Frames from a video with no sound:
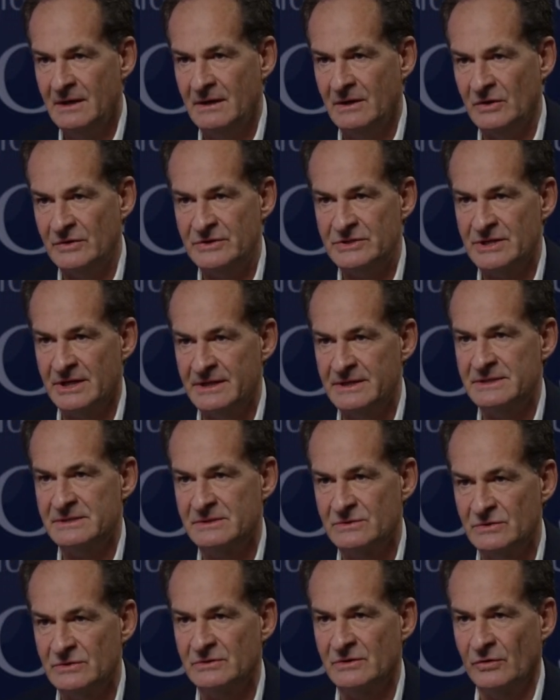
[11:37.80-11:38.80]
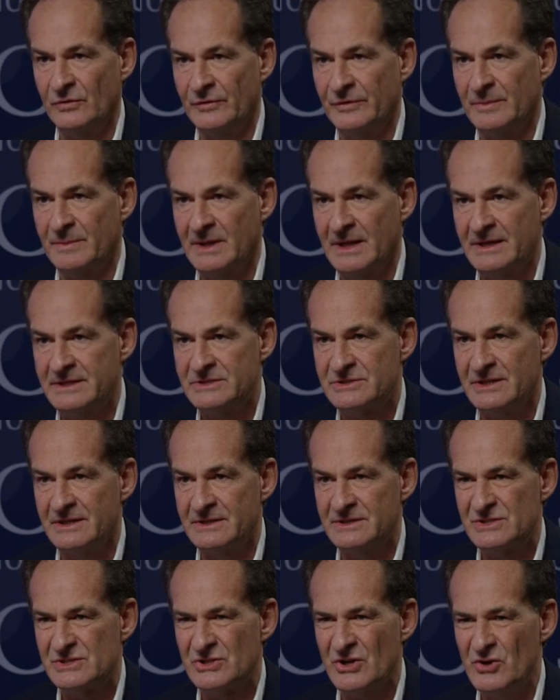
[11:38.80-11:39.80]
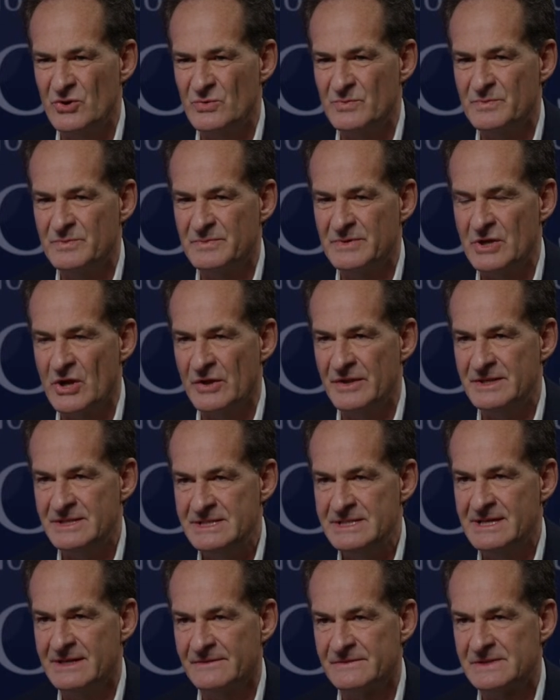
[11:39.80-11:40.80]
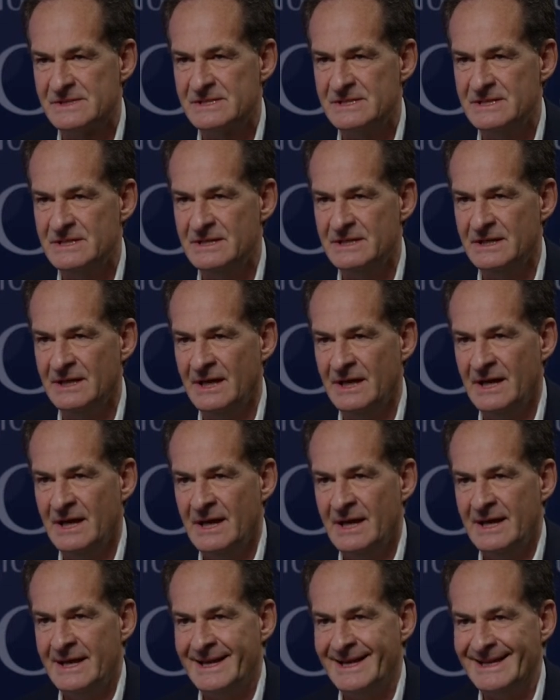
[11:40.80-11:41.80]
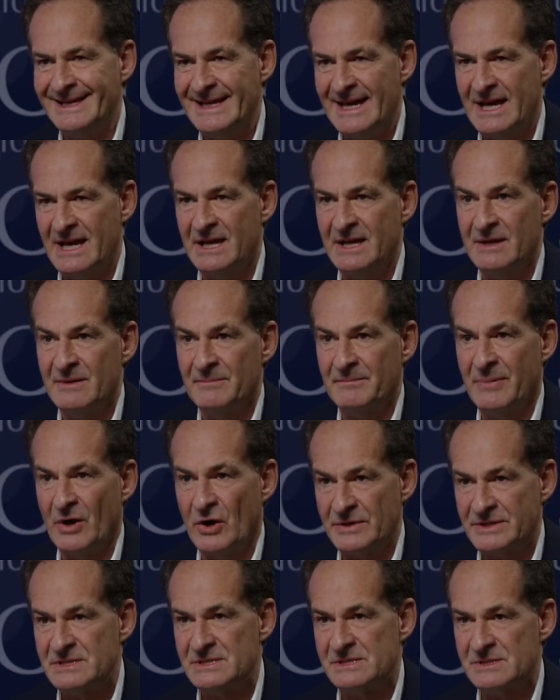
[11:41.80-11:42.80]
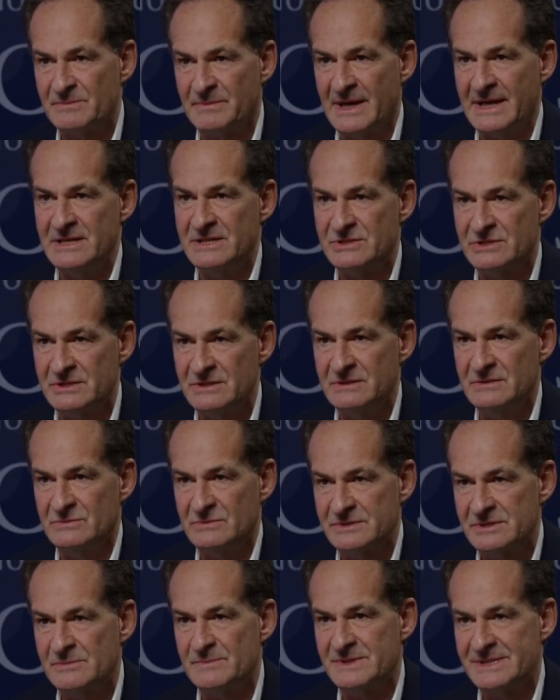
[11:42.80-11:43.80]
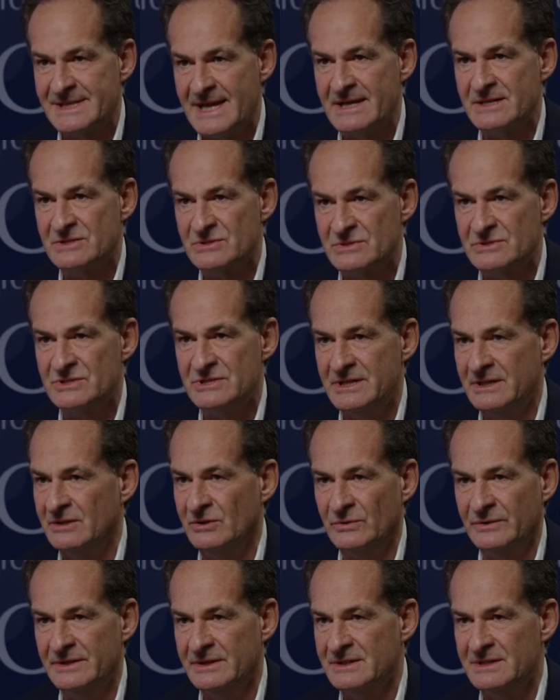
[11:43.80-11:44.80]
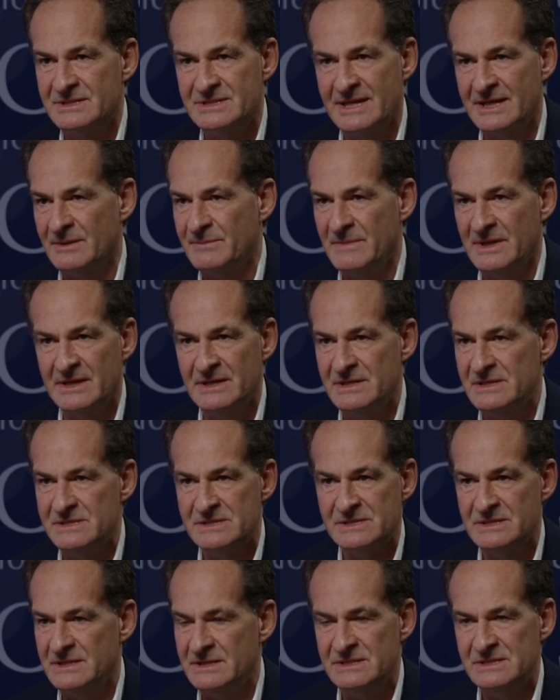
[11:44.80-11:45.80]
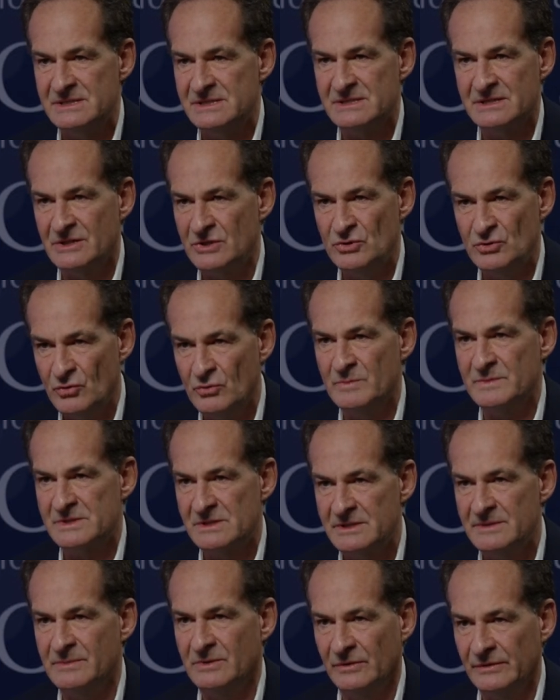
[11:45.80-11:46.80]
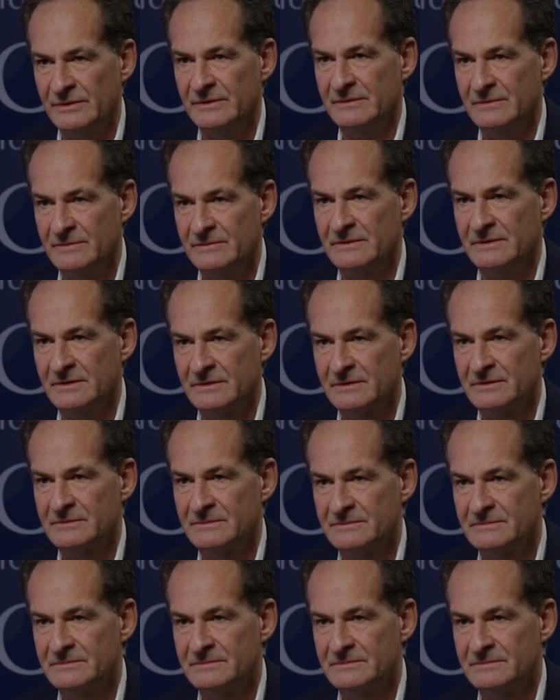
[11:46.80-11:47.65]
on Chinese controlled supply chains. So, you know, the DFC enga- participation or substantial shareholding in TechMet is, is enormously positive for us.